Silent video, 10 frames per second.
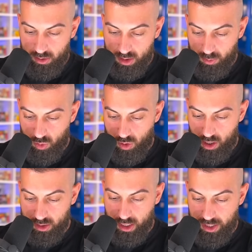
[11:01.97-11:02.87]
there's some cool
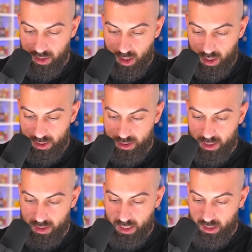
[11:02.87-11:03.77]
cards here. I used to collect these
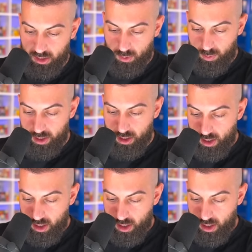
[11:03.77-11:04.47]
as a kid a little bit.